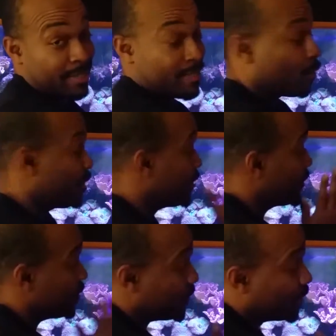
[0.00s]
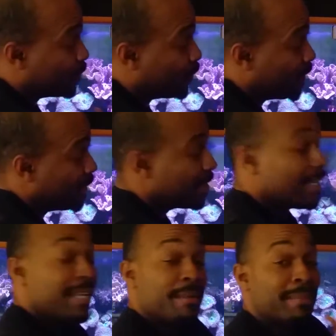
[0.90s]
so this is 6 feet.
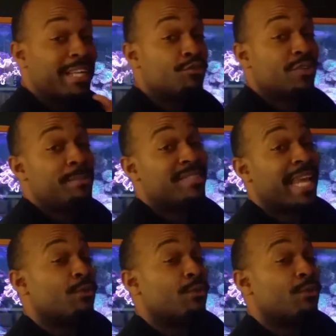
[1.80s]
My dream tank